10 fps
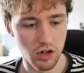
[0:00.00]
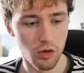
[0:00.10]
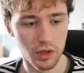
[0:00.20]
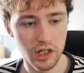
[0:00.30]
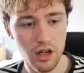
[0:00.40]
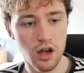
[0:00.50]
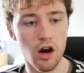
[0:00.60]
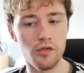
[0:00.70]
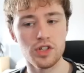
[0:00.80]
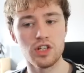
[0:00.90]
normally.
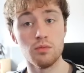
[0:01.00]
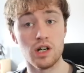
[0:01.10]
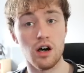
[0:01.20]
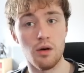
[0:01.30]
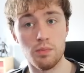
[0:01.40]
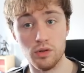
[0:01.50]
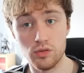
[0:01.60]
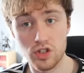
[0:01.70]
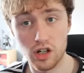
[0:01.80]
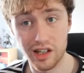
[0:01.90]
Obviously my
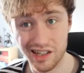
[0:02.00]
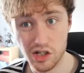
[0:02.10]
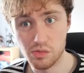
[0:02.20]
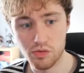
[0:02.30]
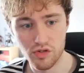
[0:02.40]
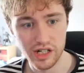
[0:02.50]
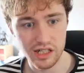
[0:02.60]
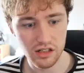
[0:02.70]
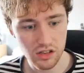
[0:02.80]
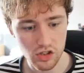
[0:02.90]
harpoons are like
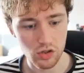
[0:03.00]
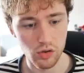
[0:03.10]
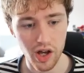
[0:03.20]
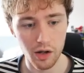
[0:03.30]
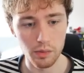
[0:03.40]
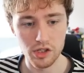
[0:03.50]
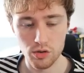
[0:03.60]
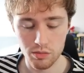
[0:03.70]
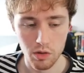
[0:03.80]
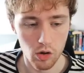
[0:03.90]
upgraded, so that'll be
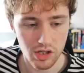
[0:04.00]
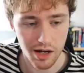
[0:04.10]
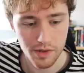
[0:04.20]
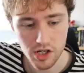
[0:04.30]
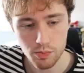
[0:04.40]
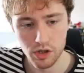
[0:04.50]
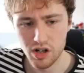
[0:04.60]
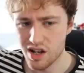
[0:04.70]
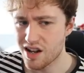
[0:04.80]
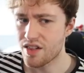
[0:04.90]
doing more damage,
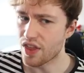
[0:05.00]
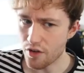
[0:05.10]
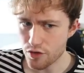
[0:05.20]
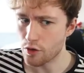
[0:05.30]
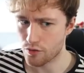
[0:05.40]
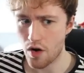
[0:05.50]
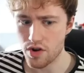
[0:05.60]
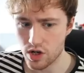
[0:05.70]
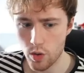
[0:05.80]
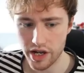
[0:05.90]
but that felt
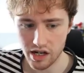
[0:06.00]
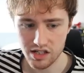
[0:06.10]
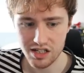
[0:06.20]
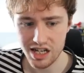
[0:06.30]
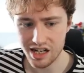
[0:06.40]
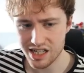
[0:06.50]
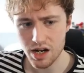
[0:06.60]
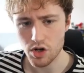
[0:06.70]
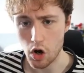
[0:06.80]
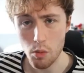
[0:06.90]
very quick. To take
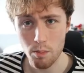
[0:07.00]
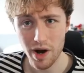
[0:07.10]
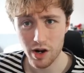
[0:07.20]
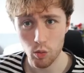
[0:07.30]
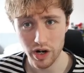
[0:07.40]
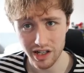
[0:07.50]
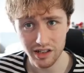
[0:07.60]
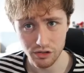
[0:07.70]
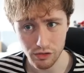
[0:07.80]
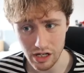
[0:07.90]
down a humpback
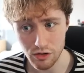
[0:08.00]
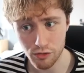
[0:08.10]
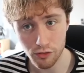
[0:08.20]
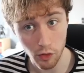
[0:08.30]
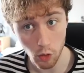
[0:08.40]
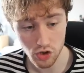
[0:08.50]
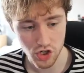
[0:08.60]
whale in 4